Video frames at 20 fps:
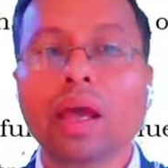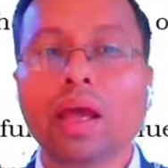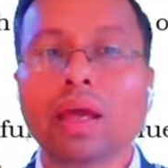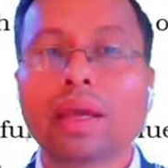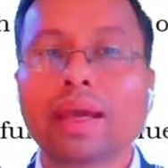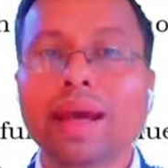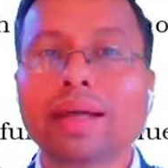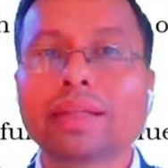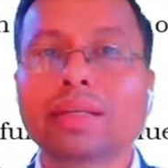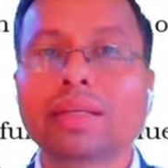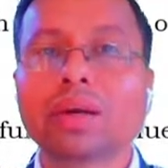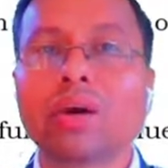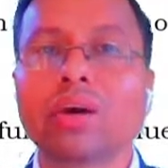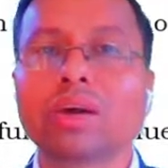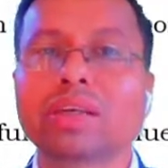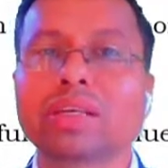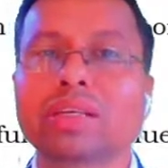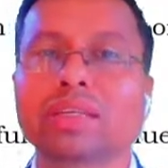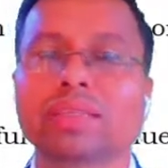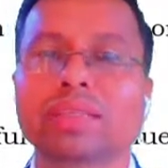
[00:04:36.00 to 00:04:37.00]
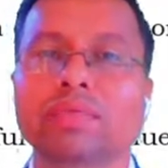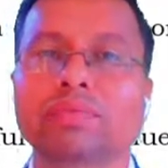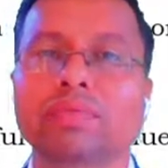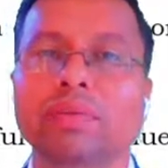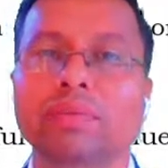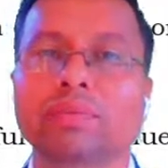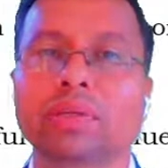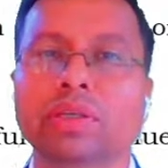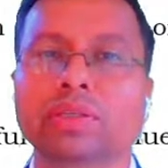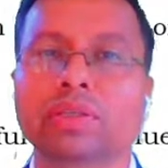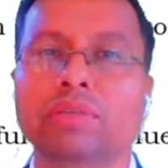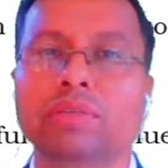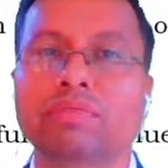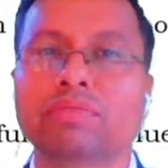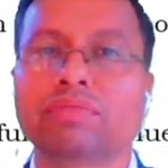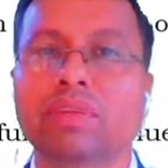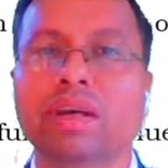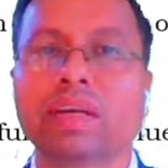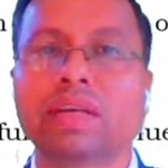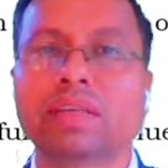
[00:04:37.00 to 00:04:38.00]
Gather audience information.
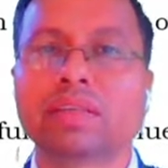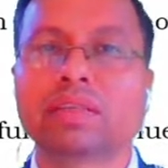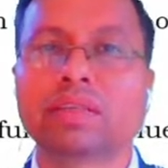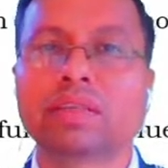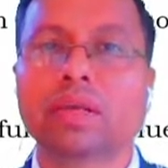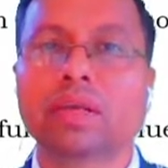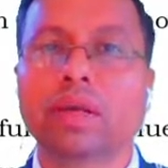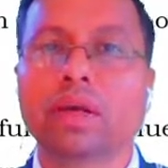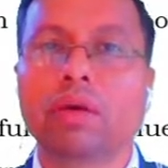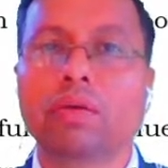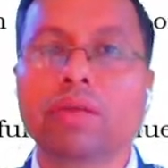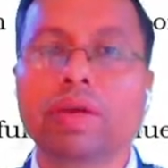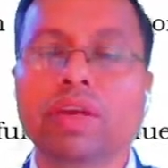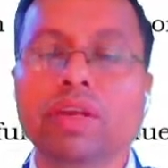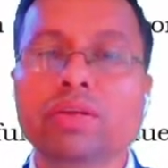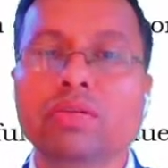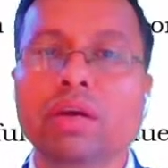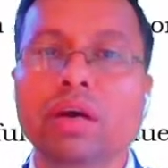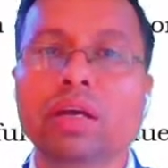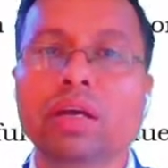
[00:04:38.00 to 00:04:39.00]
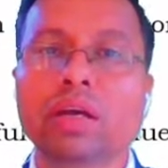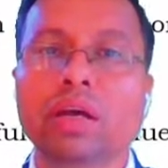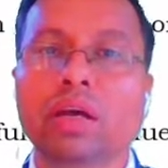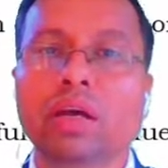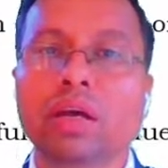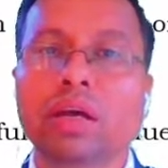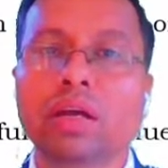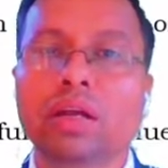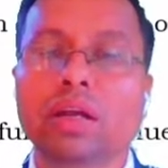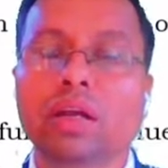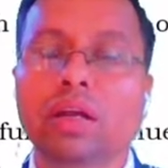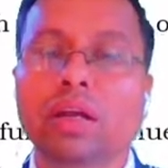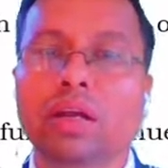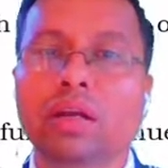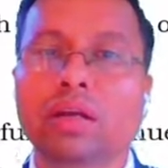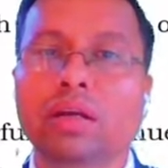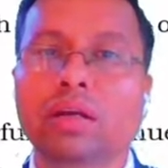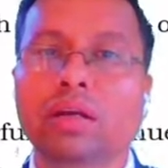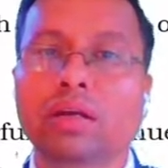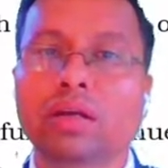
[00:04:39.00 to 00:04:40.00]
Friends, when you are
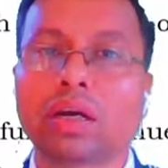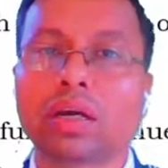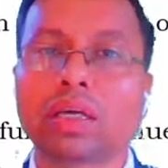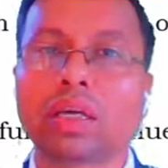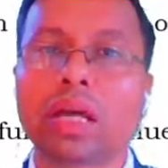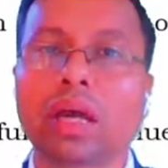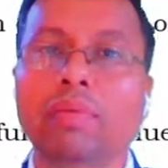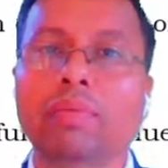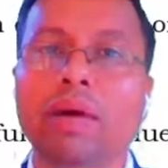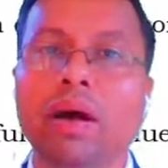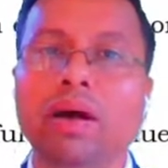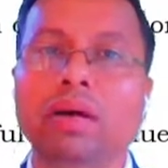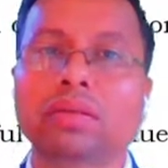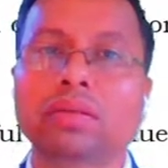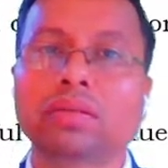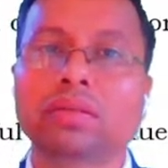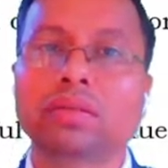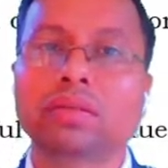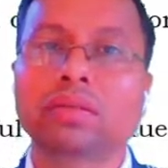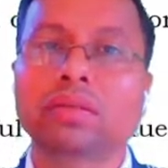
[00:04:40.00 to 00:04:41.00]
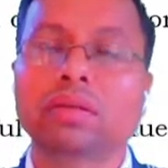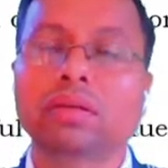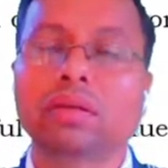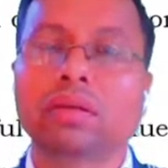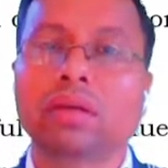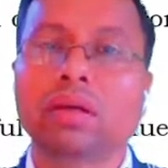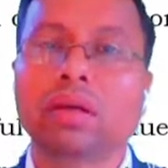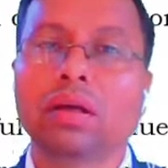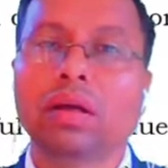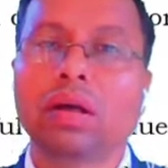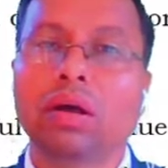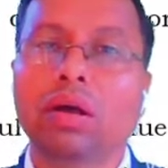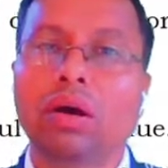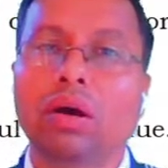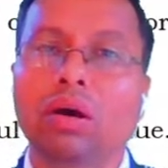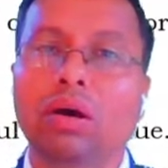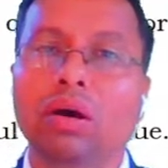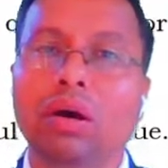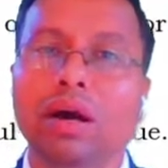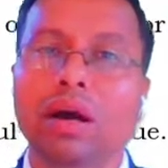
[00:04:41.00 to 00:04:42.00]
talking about
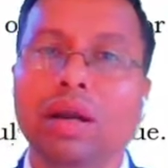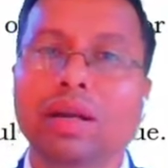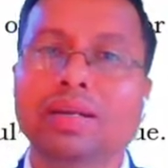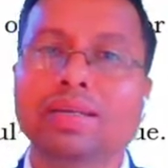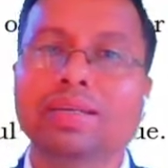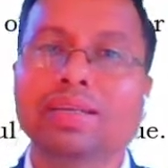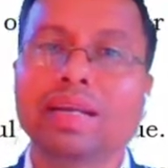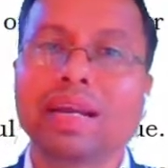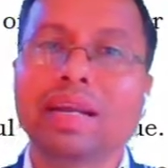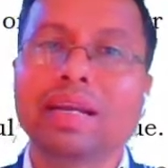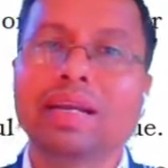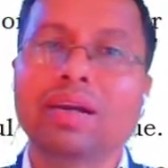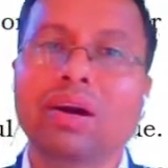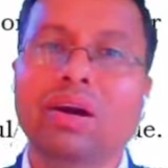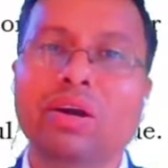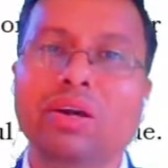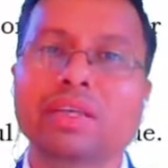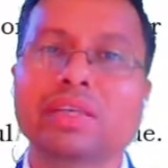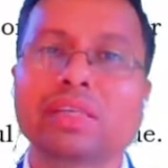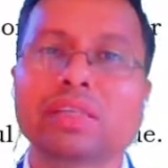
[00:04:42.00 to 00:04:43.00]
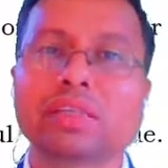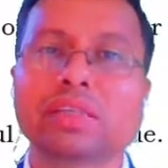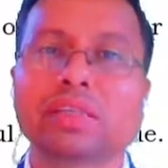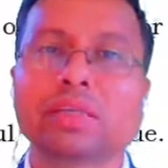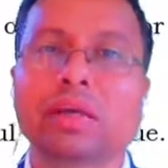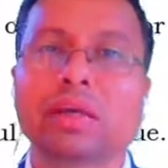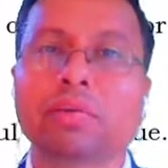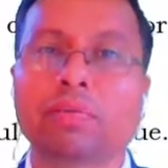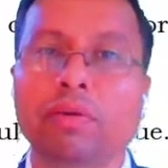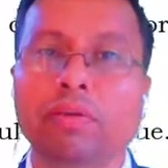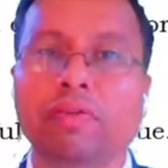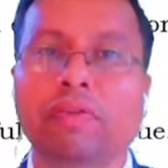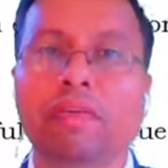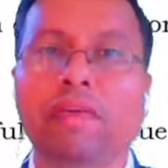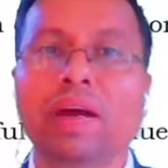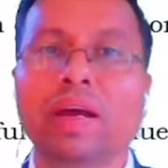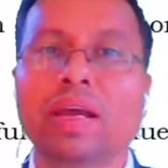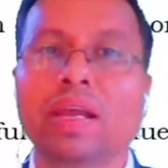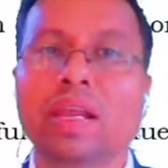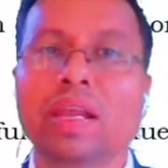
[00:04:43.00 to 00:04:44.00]
understanding audience
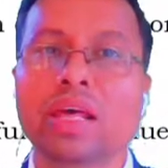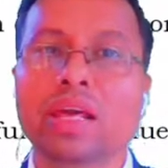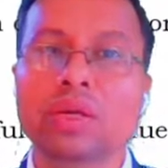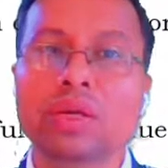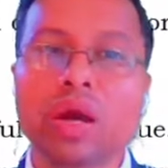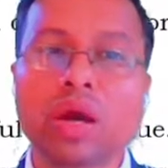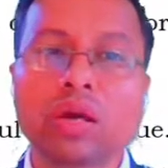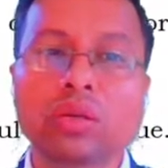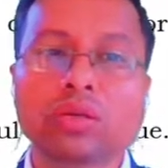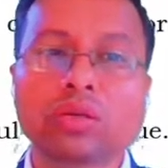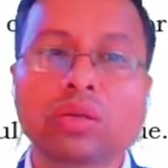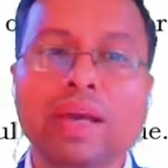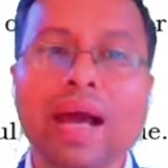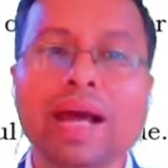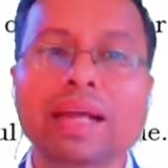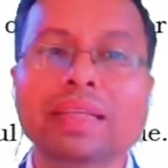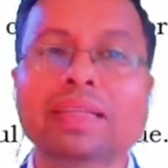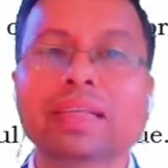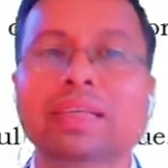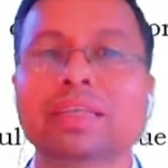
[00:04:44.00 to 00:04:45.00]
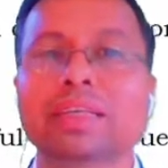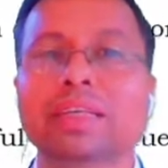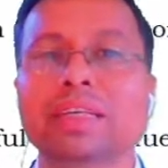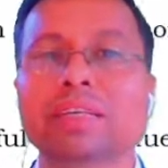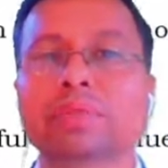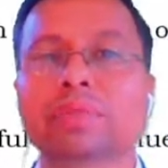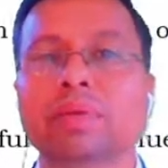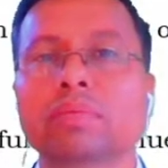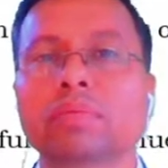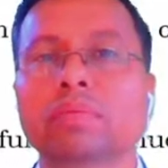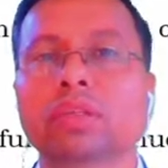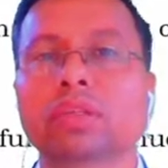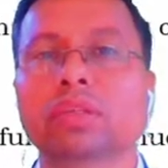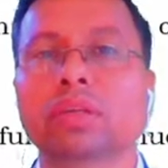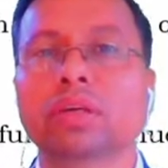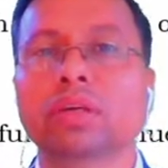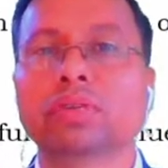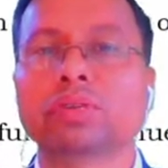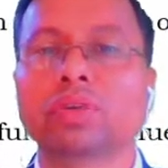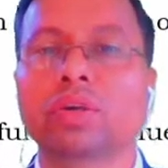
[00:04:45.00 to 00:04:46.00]
profile, you have to gather the information
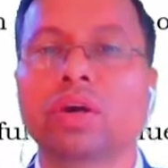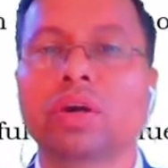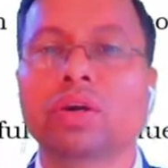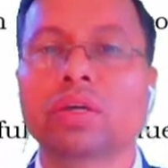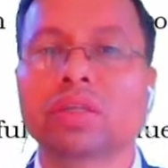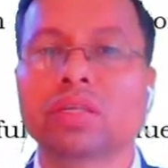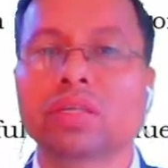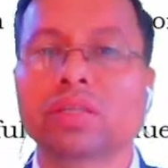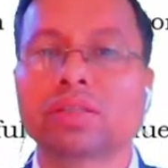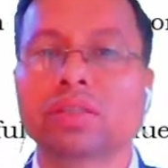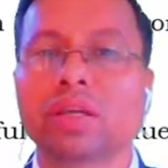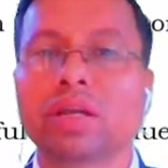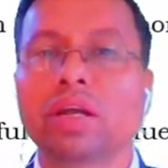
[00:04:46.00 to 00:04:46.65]
of the audience